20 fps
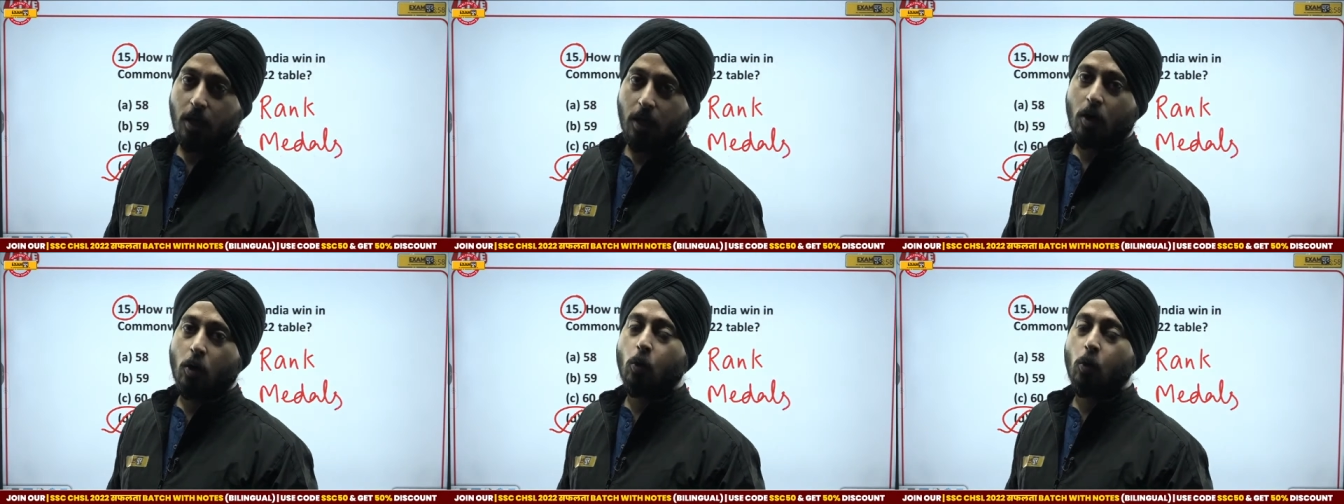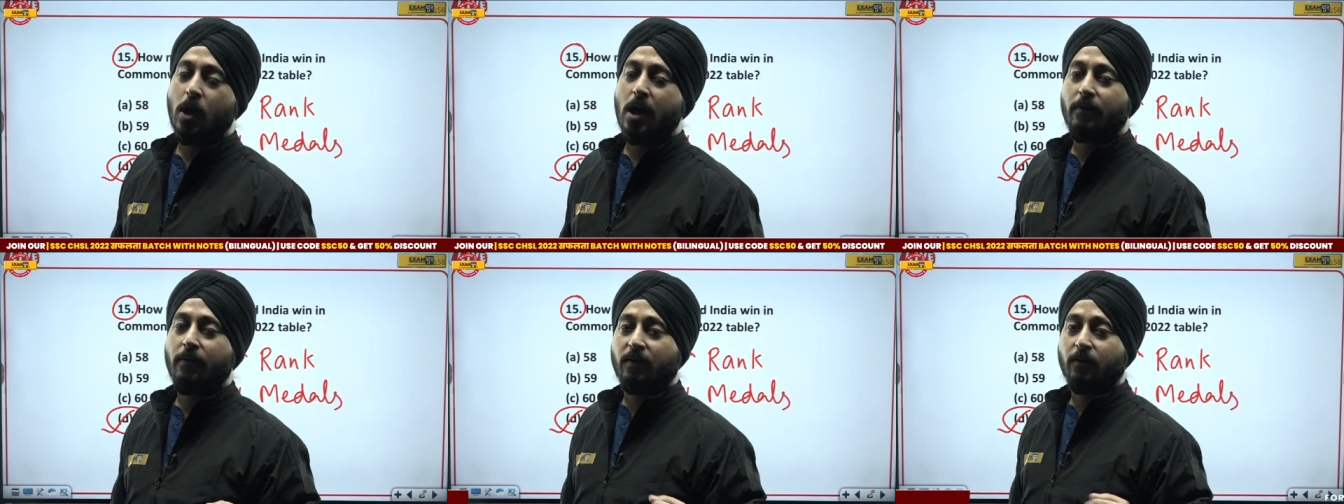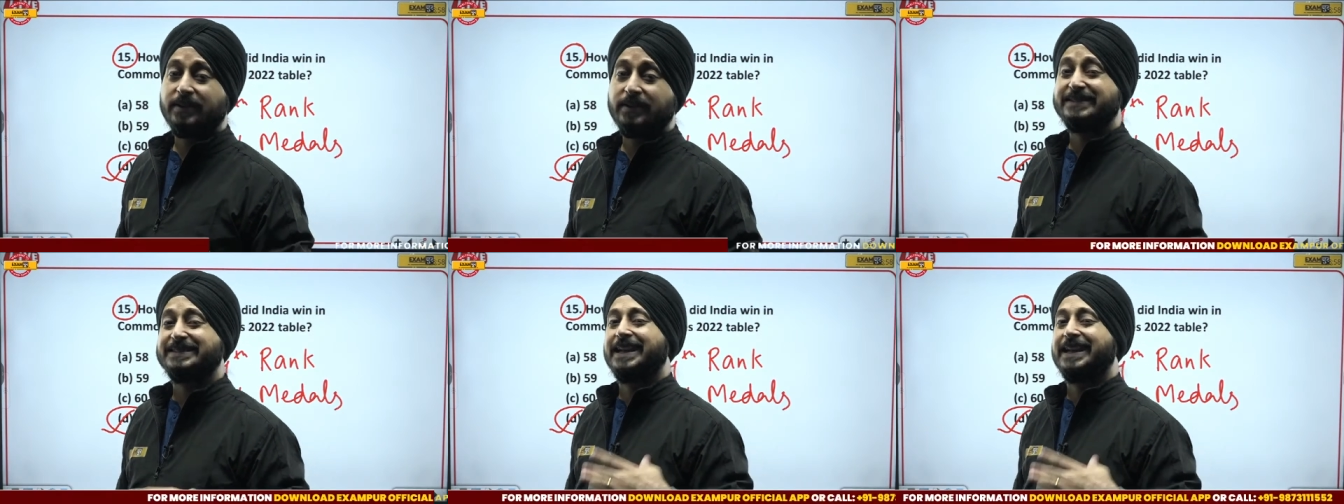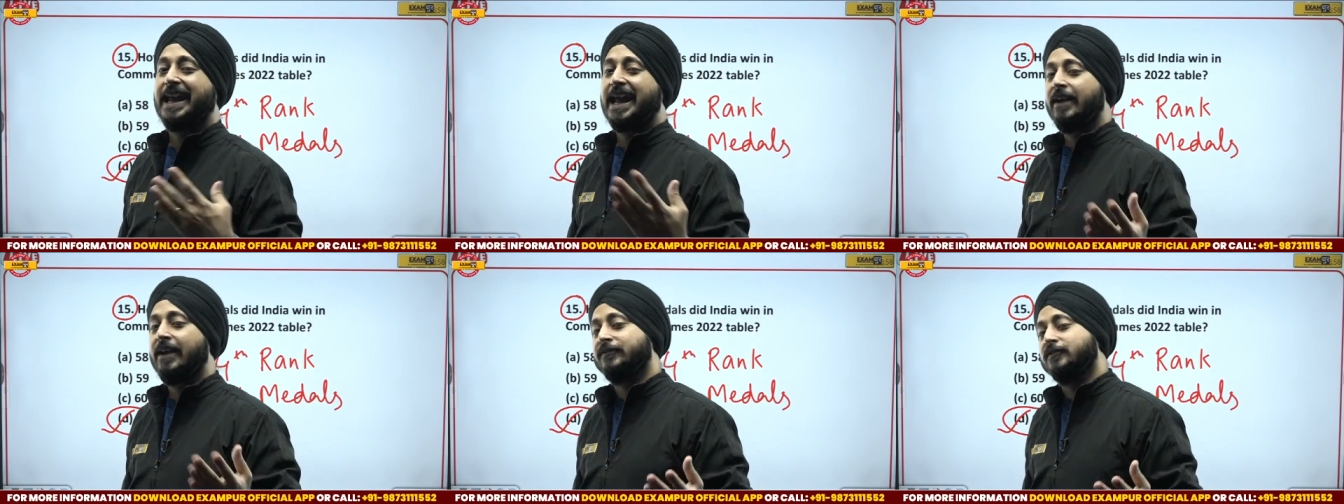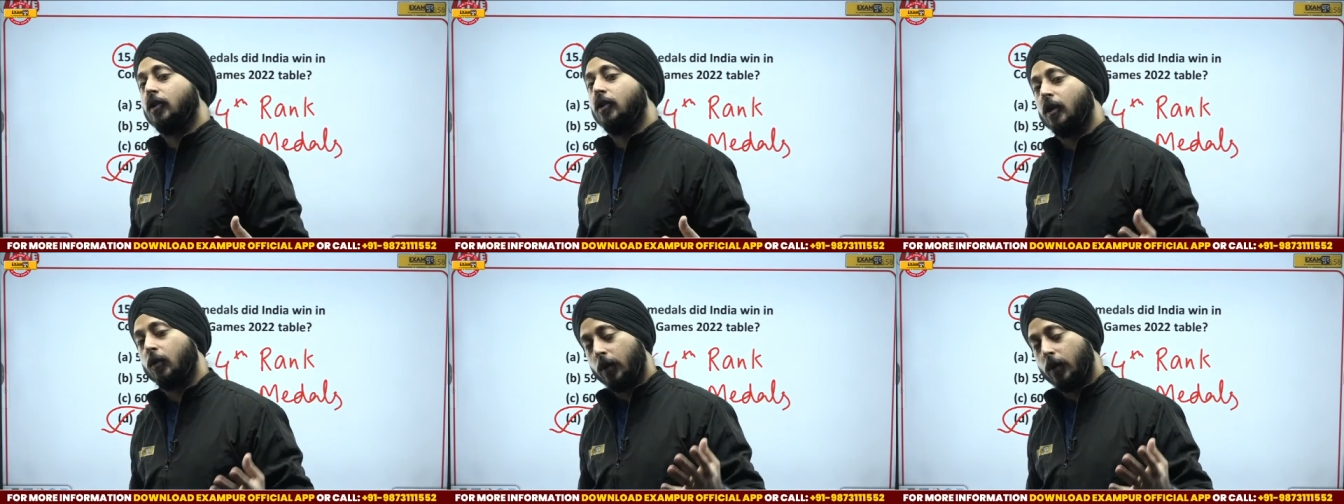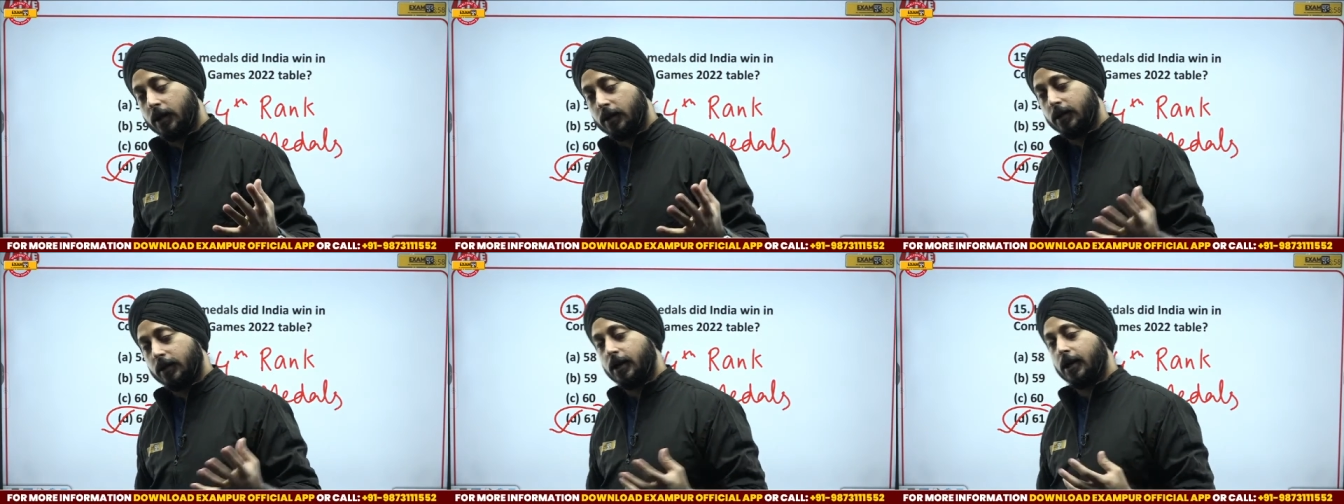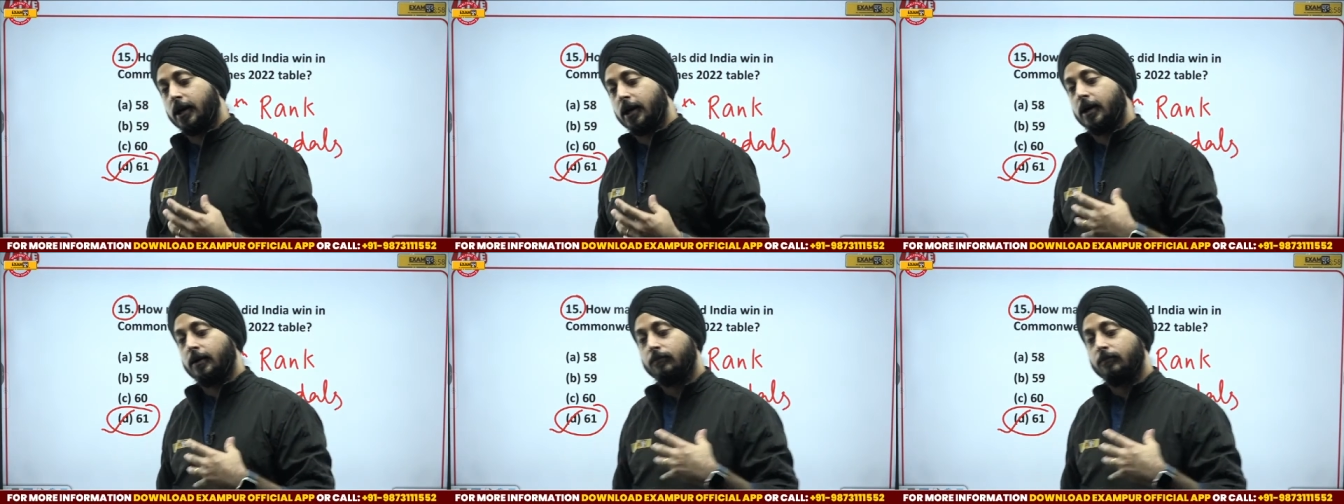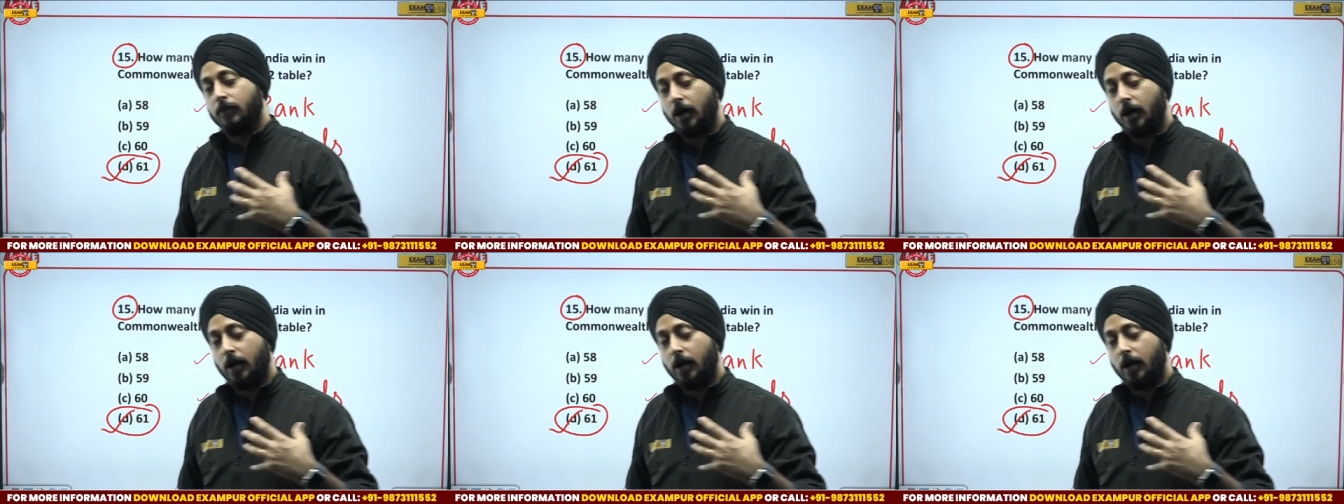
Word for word: Whoever was slaves or were uh,